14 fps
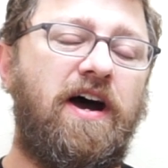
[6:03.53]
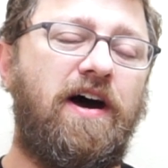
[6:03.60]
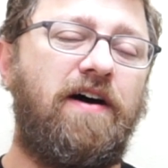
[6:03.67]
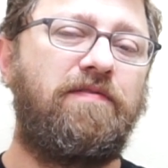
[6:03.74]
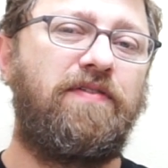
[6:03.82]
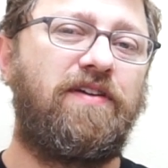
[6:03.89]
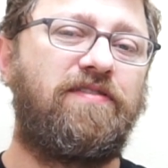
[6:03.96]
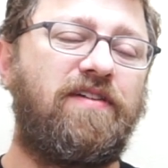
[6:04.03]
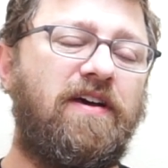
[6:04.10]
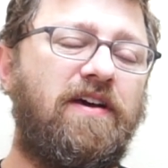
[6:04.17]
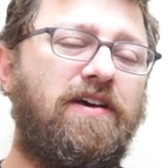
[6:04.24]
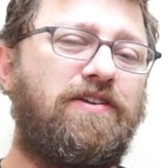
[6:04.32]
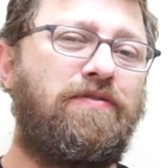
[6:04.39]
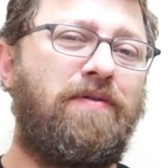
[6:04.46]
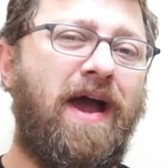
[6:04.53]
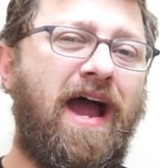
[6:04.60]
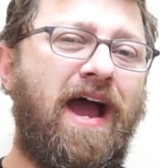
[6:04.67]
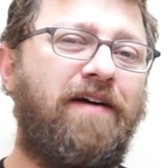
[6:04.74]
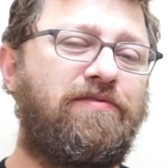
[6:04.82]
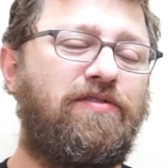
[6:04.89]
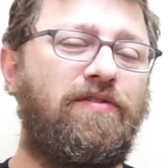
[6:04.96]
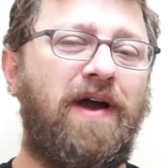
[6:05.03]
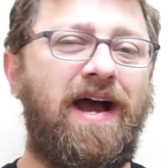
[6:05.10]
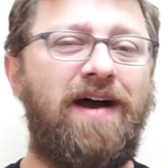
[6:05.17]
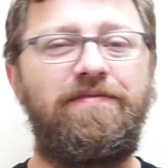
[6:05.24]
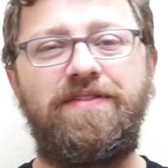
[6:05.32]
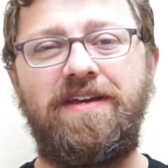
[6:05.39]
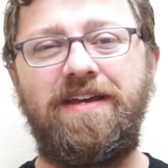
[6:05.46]
of this, you have to
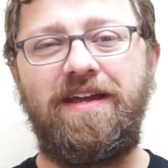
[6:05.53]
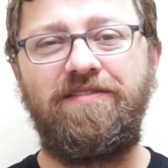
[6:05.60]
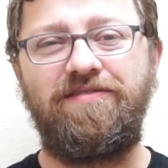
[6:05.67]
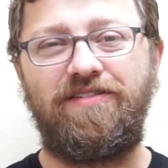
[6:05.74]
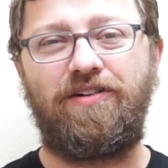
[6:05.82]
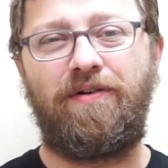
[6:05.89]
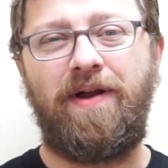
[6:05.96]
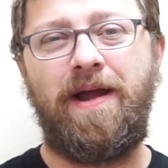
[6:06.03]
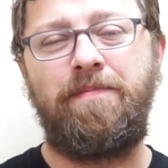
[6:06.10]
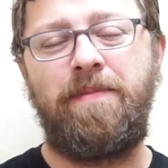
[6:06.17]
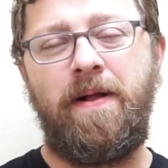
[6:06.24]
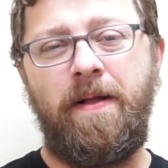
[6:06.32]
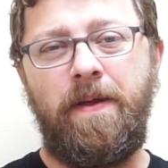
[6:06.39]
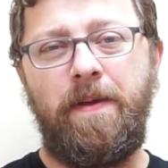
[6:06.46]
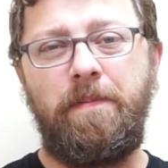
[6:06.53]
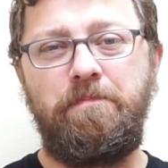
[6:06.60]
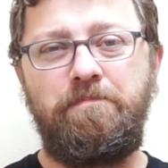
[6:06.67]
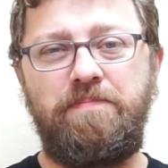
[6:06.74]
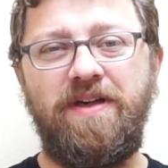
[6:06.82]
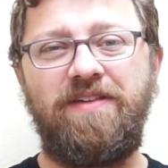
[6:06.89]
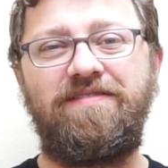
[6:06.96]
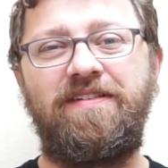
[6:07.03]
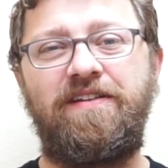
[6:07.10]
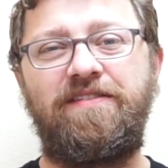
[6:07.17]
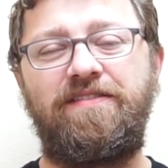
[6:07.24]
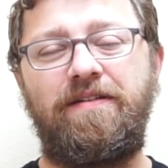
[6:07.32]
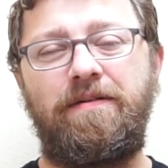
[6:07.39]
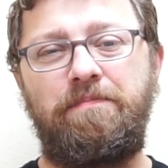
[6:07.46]
have the Instagram
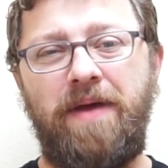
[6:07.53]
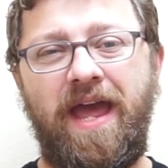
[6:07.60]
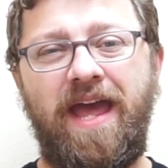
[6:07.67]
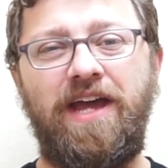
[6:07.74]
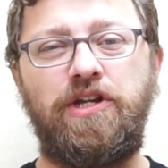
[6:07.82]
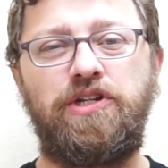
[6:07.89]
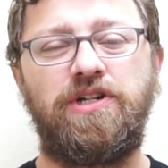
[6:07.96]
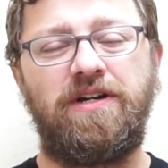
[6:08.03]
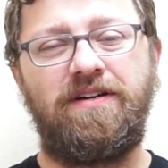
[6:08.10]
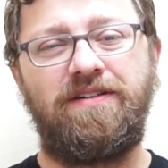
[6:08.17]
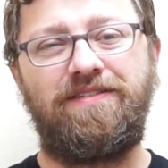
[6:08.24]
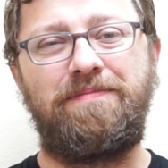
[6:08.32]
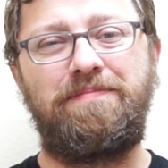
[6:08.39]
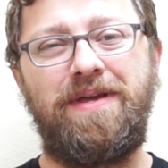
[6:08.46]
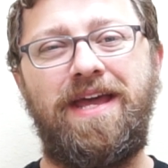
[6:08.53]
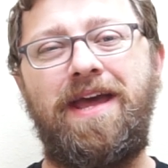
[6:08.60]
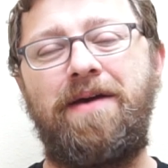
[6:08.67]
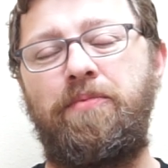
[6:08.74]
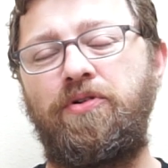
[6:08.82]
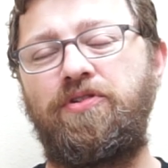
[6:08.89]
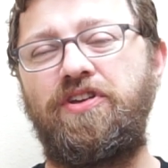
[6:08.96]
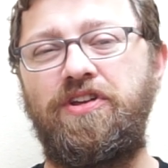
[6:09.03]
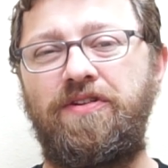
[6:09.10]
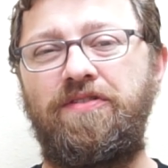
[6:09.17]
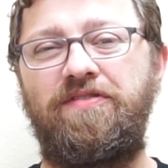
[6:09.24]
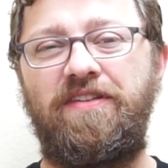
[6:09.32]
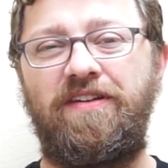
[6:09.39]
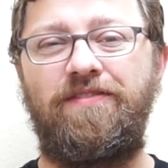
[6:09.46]
business page to be able to
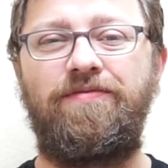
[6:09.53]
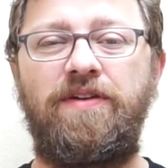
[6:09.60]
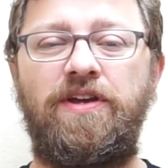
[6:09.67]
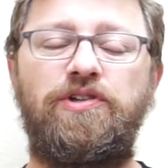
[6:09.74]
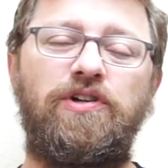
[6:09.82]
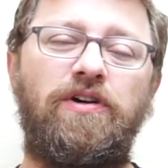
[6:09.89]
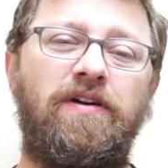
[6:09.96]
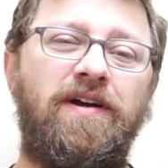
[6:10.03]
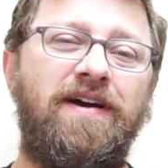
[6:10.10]
use this feature.